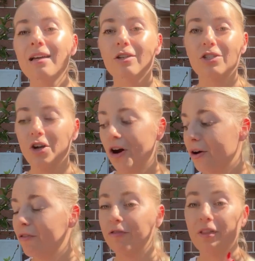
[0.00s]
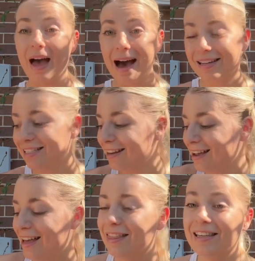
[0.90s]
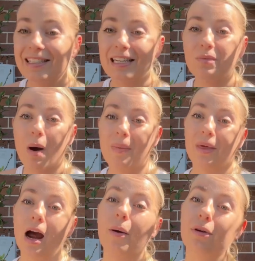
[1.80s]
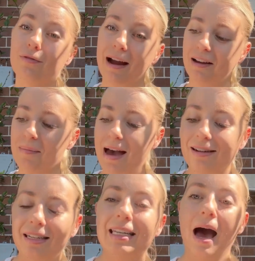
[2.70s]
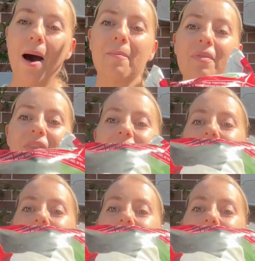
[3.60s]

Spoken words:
So for that, this is one that I would recommend. This